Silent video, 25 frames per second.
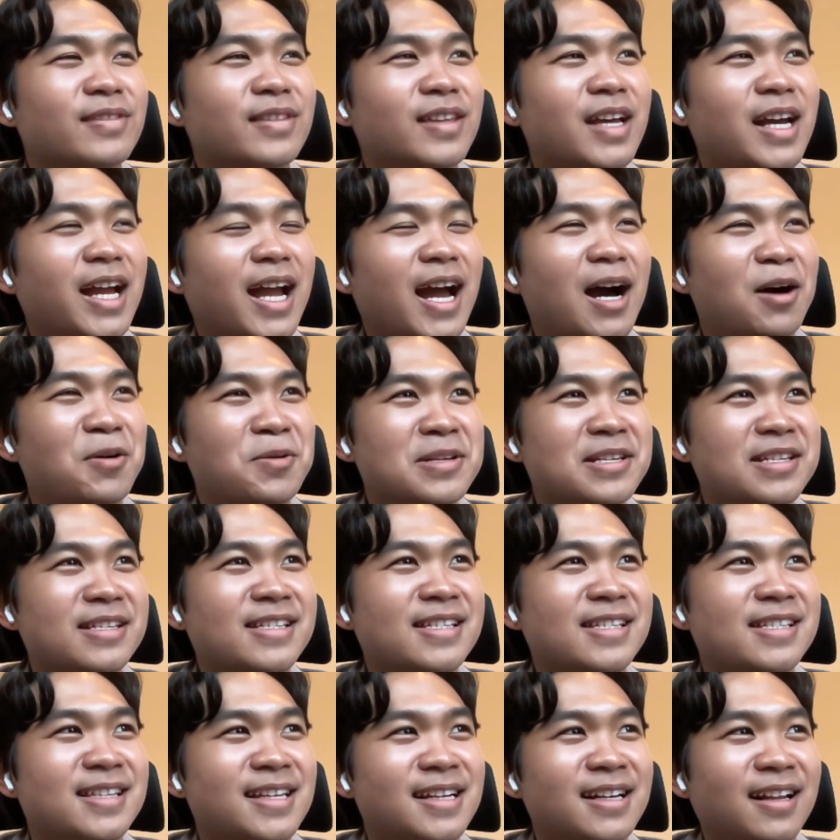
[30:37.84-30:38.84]
Like I was
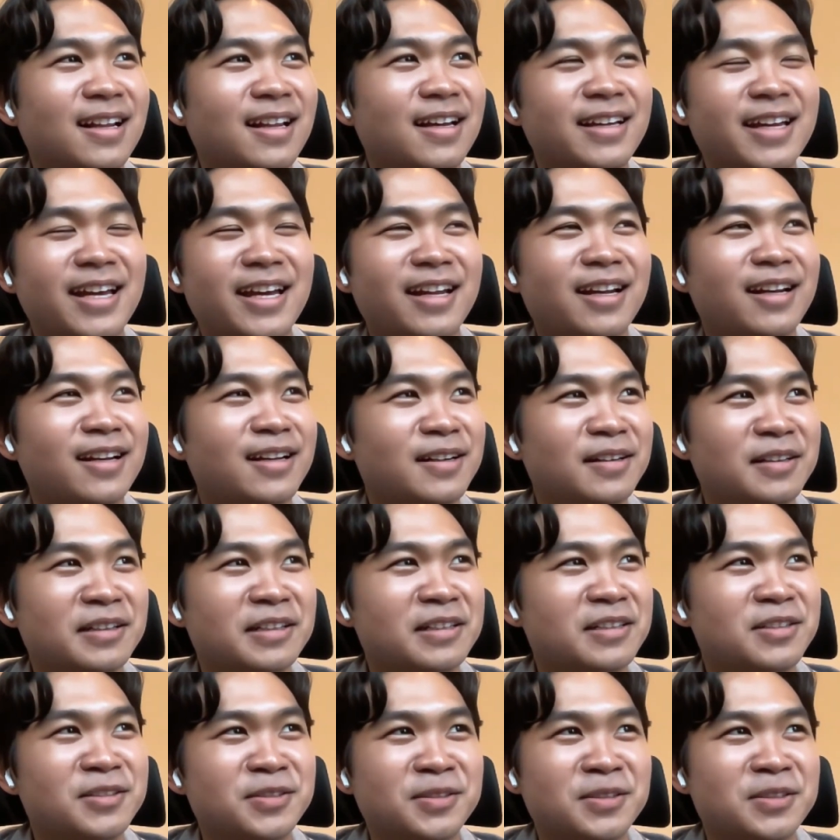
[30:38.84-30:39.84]
still, again,
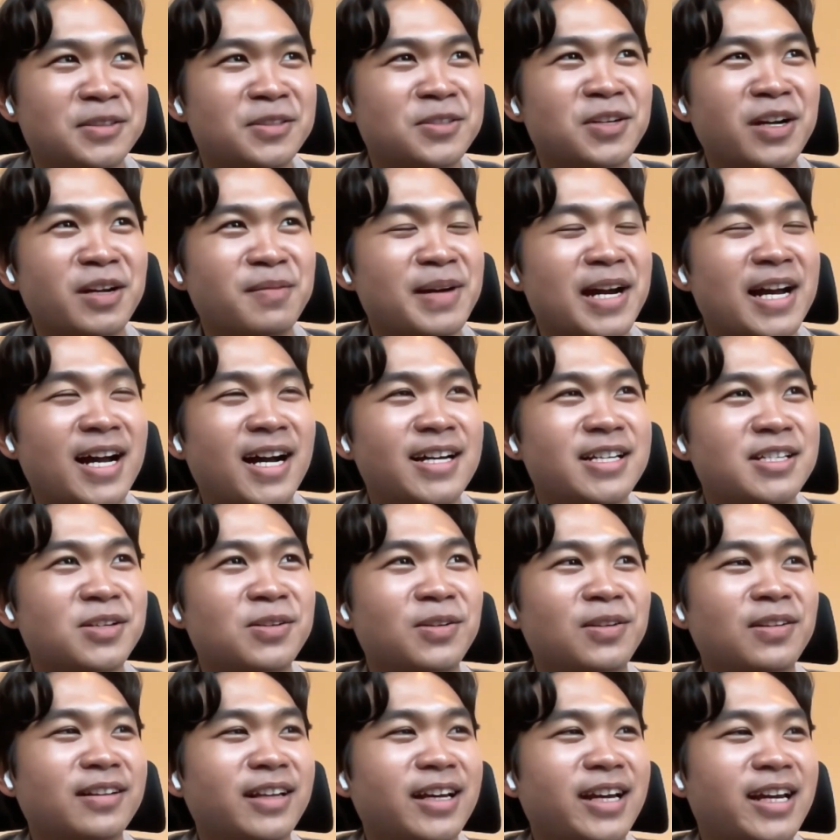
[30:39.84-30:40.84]
during my high
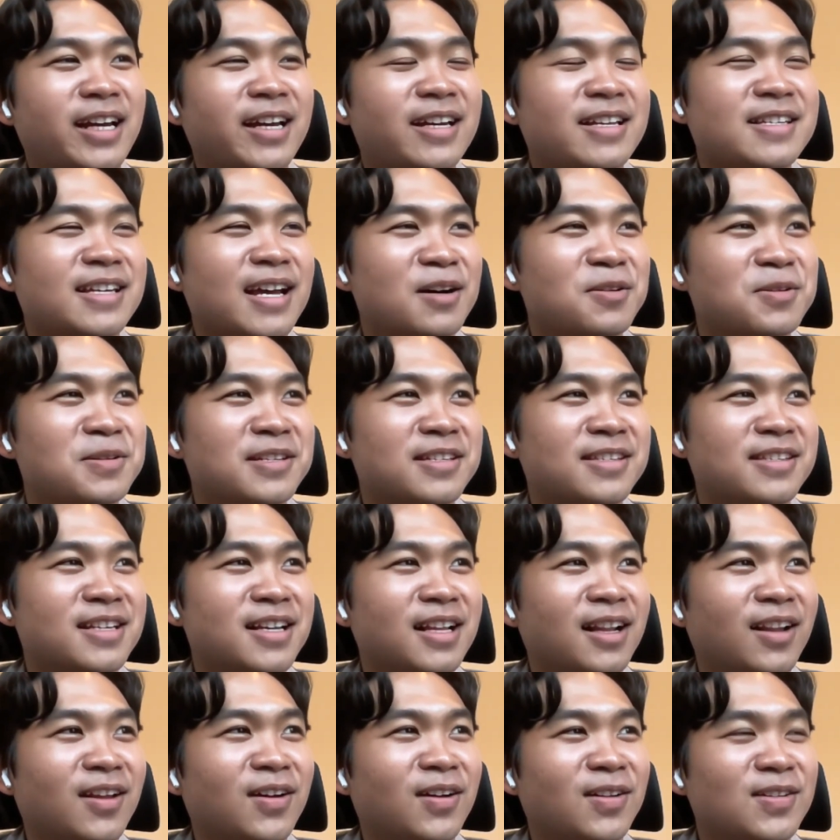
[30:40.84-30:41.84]
school days, I was
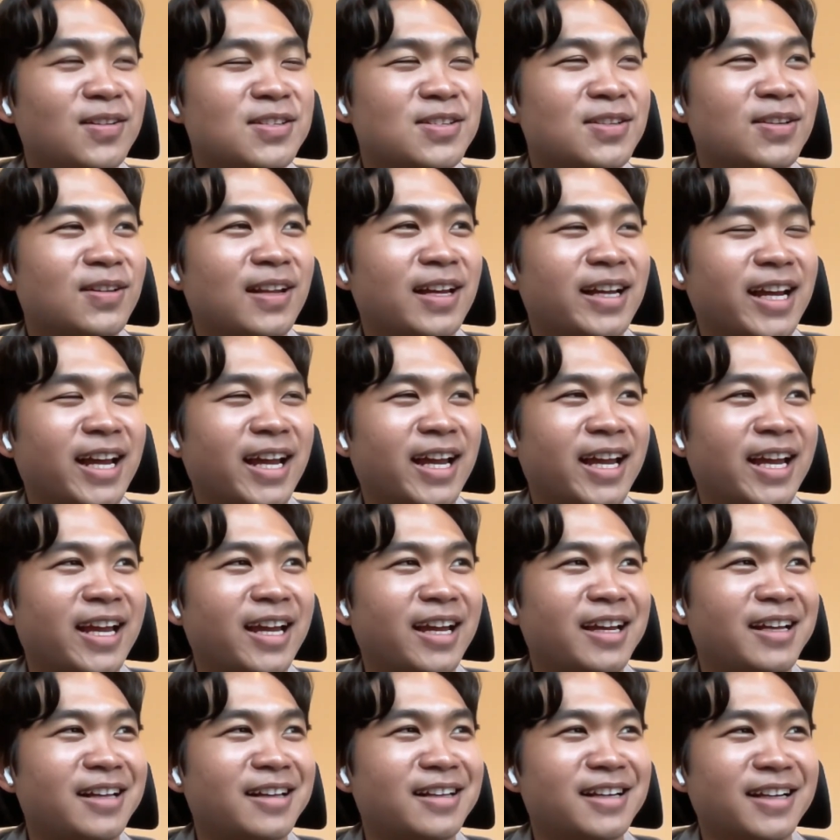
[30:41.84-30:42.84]
still also like
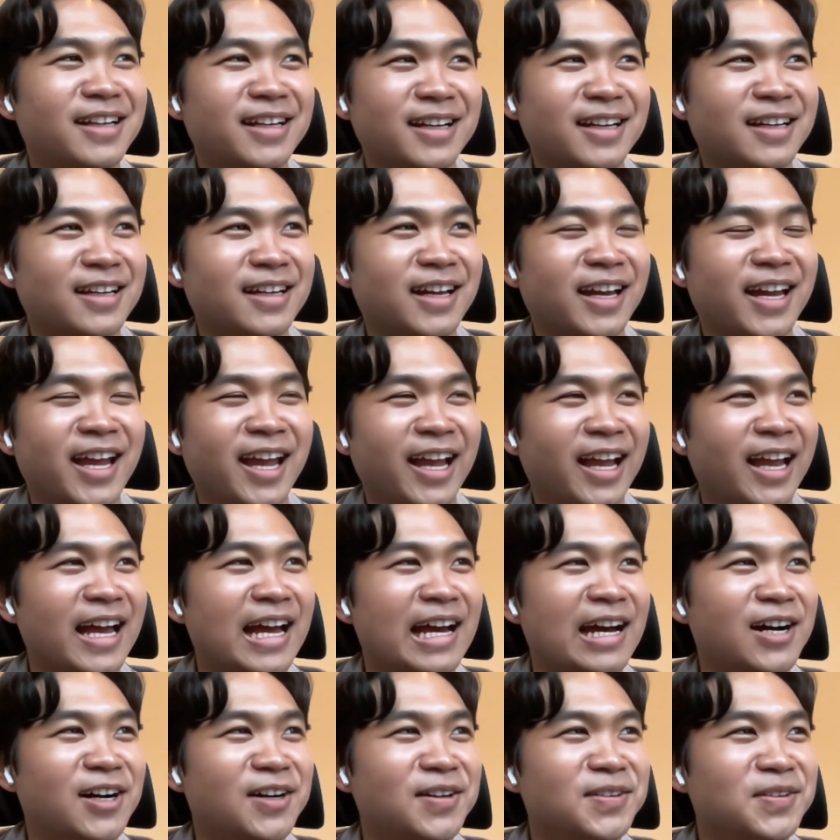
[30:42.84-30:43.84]
hang
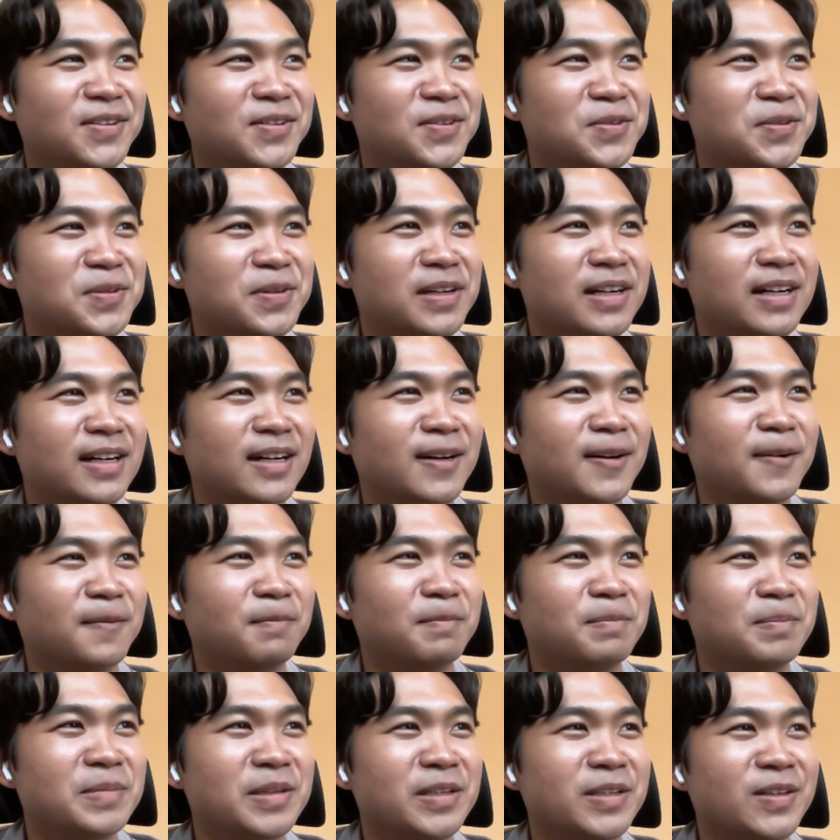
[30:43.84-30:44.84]
out.
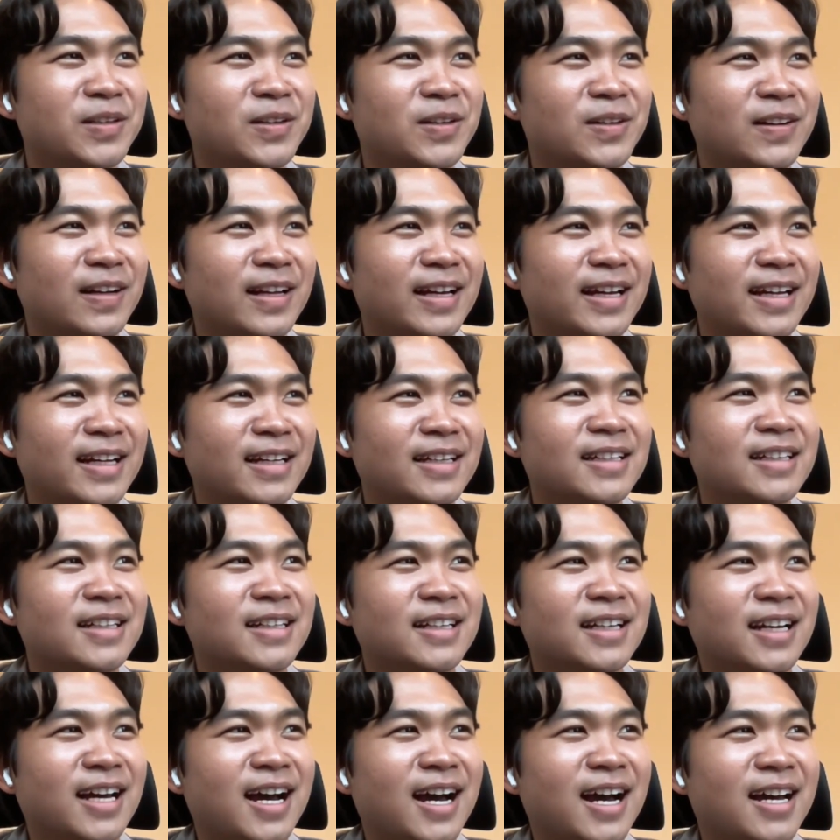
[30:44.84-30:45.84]
Like
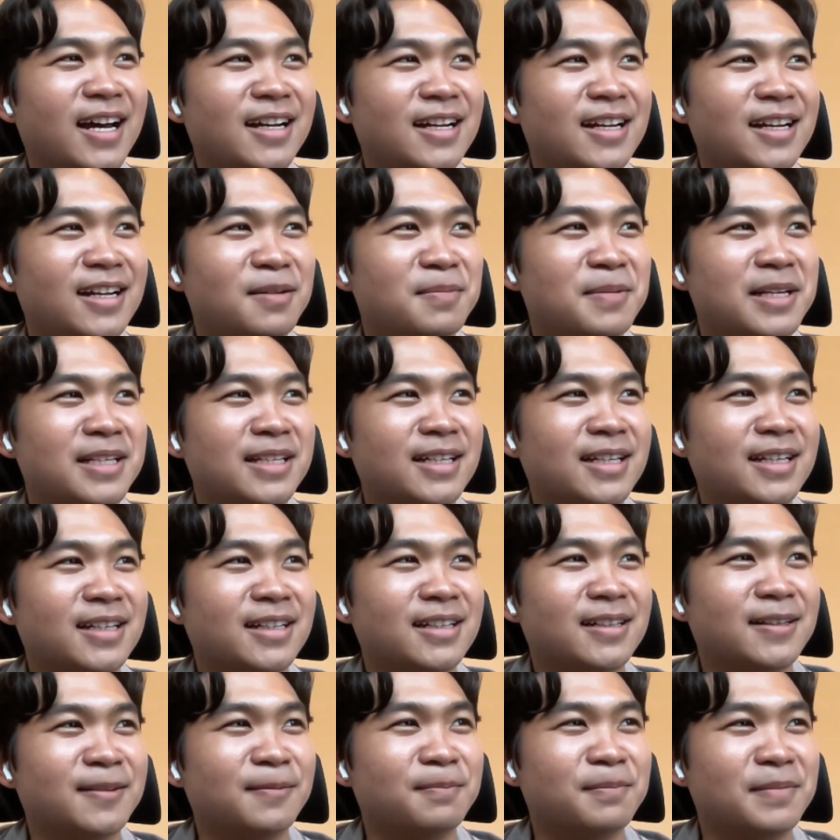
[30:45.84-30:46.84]
ada
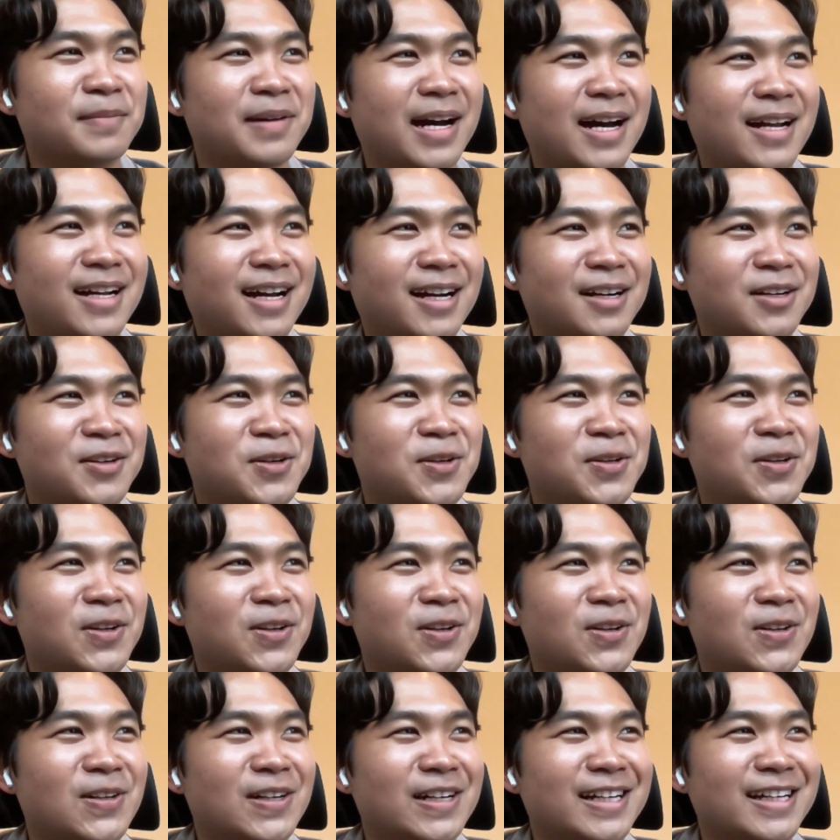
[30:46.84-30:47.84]
namanya anak
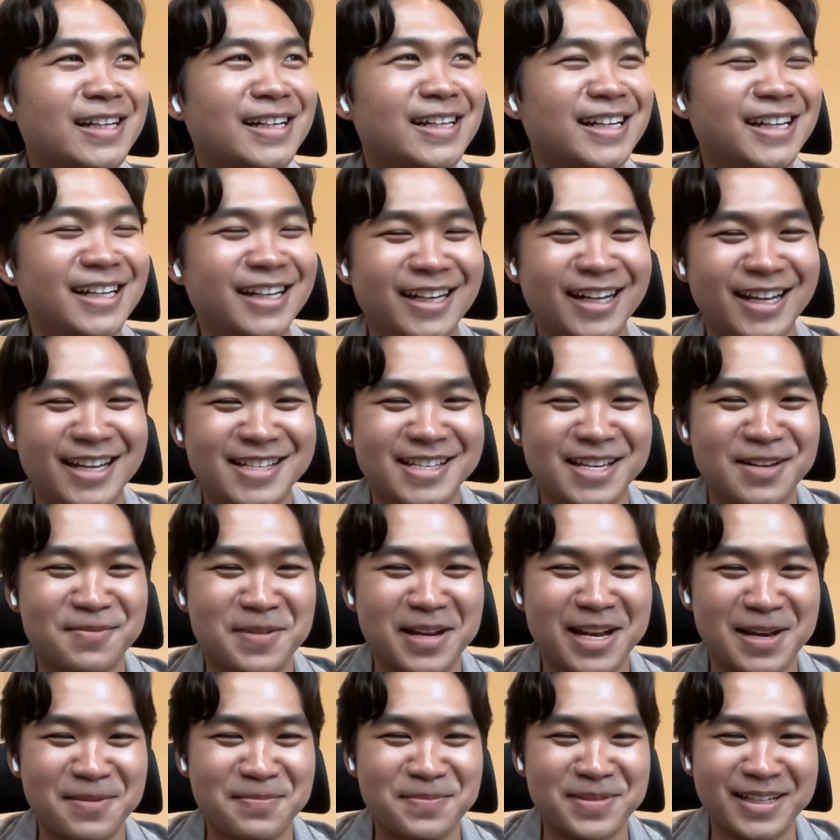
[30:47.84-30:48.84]
nongkrong in
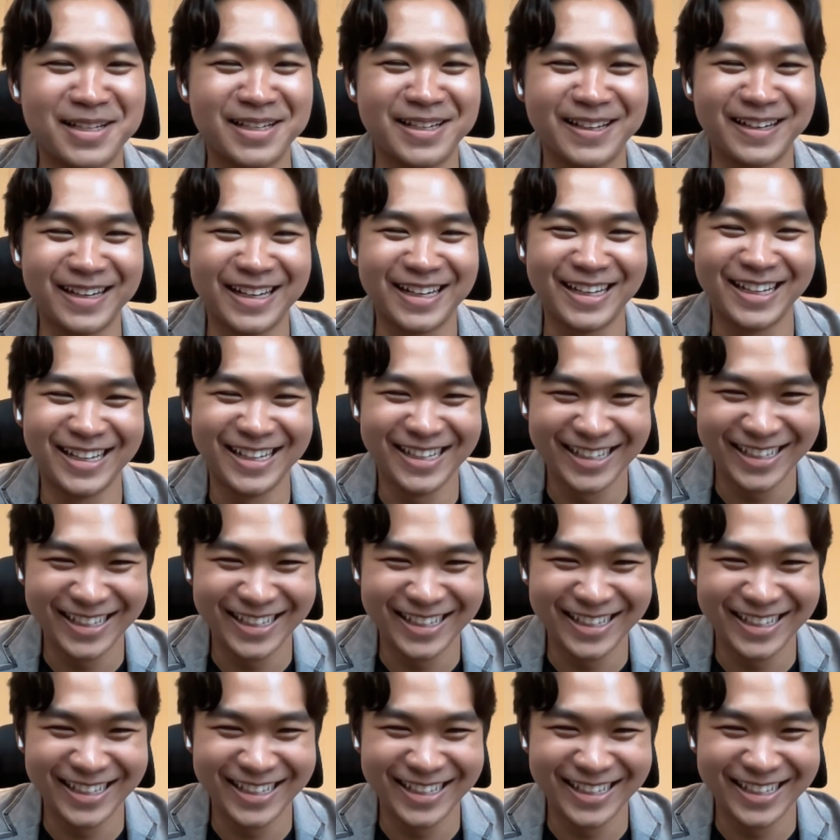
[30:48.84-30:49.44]
SMA 8.